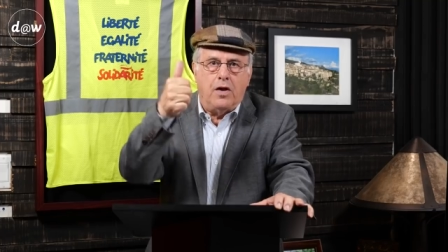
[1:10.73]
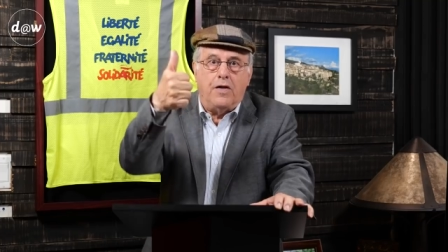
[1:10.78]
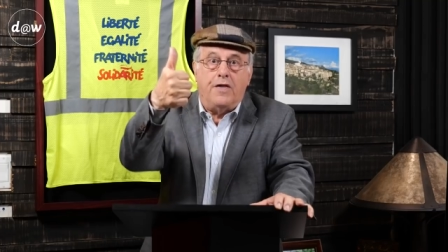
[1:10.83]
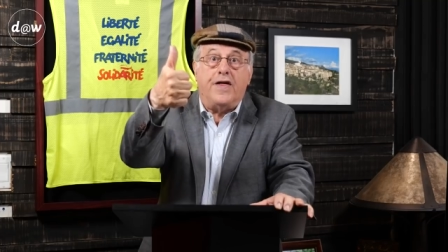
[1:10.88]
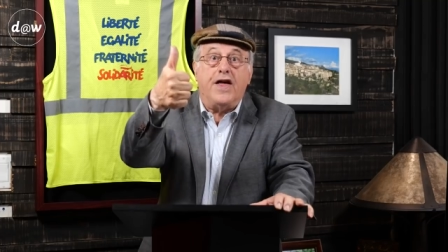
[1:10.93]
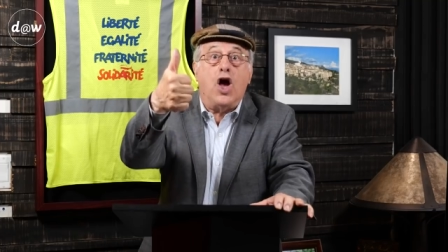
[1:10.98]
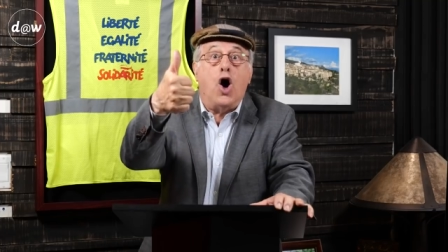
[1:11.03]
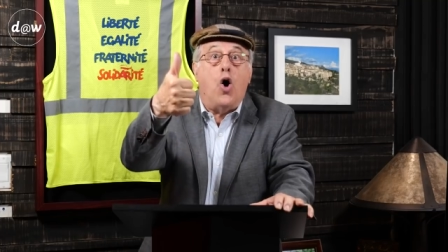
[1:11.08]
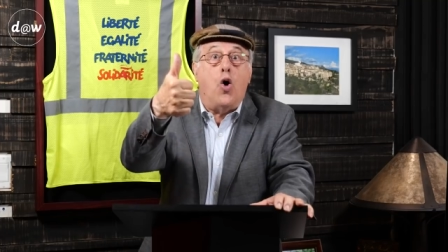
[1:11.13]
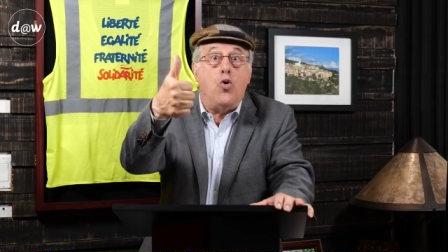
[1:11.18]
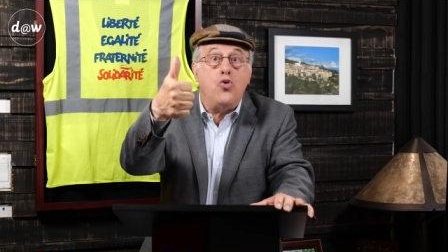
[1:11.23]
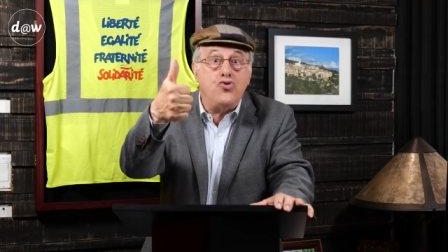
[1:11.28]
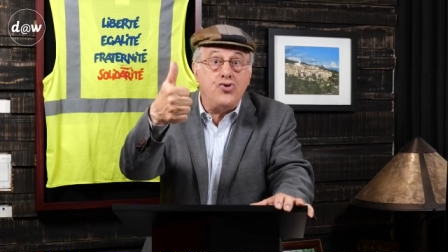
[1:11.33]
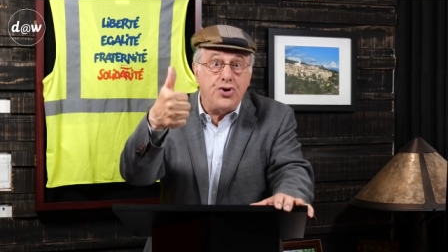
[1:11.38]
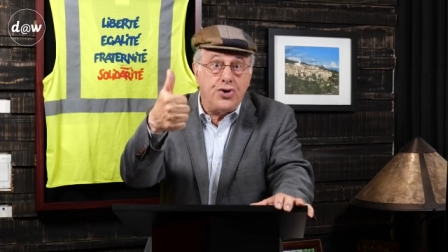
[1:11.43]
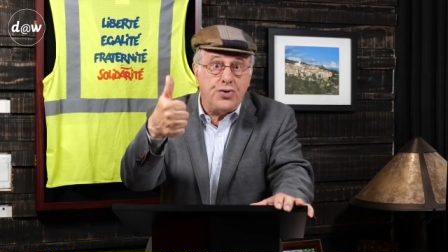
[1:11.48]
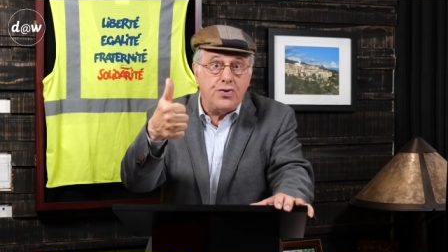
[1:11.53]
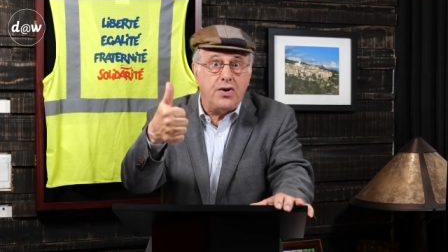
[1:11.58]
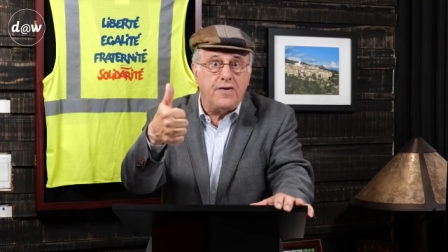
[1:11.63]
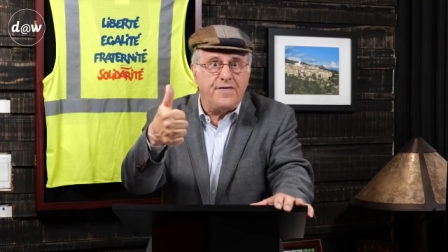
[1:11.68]
the
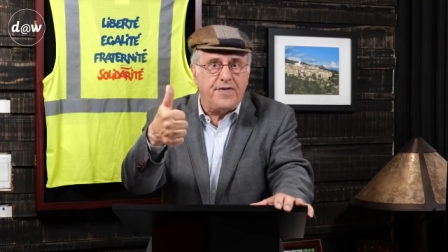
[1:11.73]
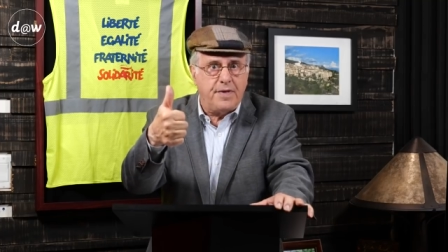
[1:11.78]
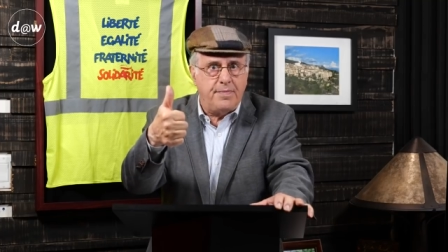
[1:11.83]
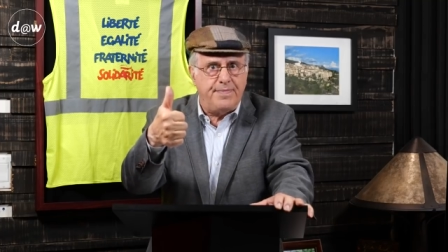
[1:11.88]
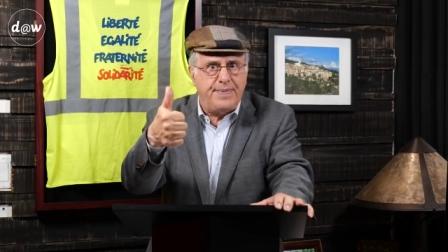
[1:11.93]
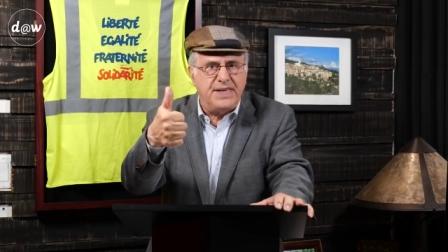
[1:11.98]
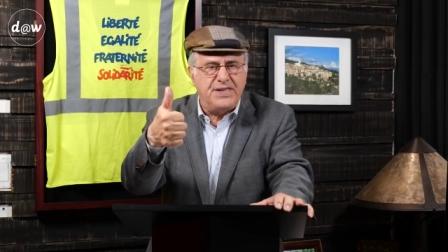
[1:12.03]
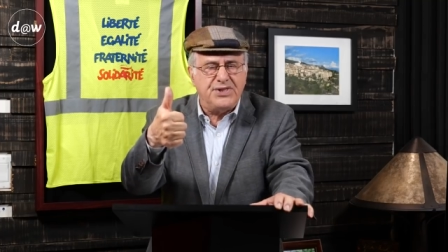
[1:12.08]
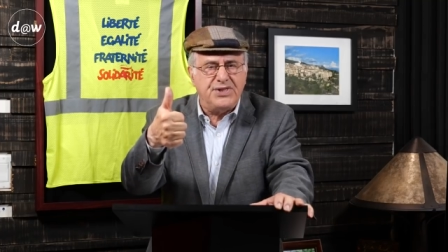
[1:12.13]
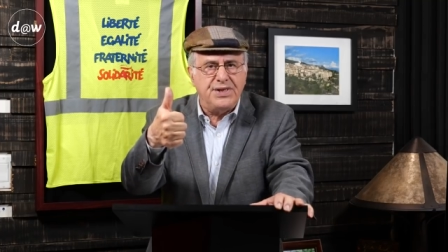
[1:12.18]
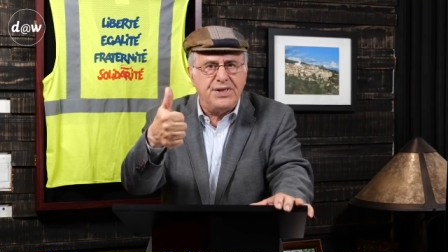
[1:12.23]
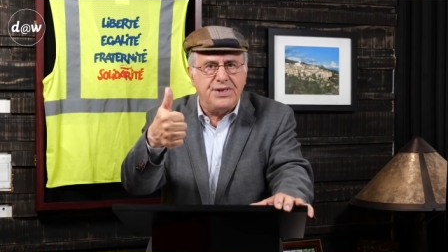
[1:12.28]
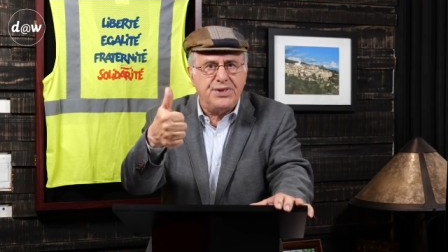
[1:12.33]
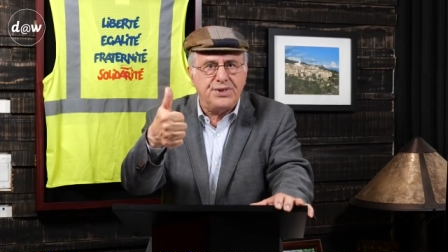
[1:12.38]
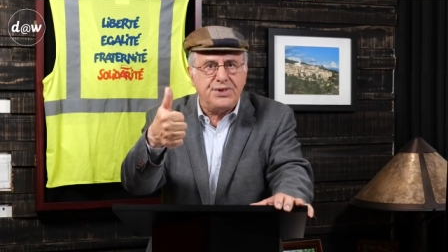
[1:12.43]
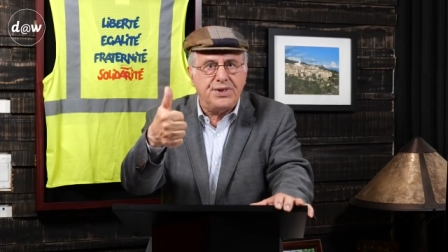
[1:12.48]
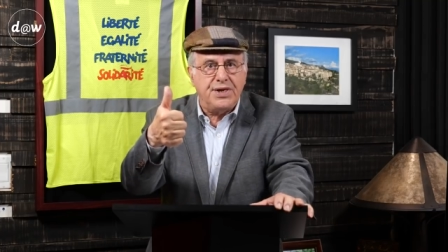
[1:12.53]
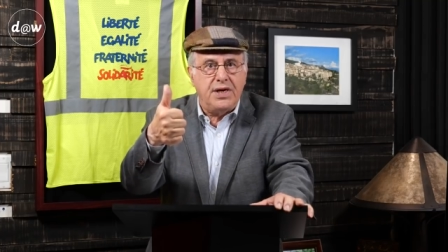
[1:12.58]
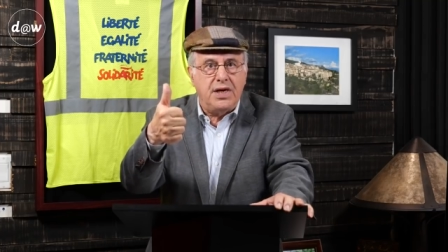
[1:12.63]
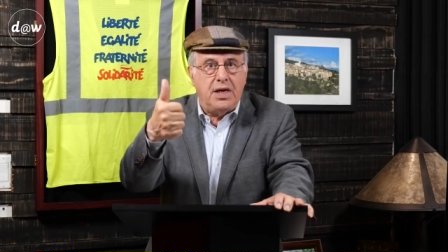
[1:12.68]
owner of the
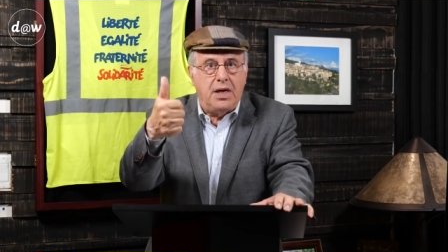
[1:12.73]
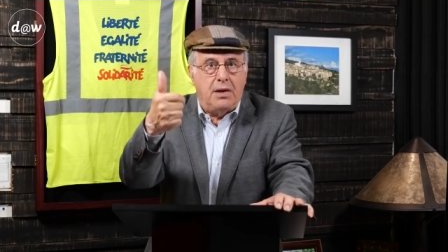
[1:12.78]
business,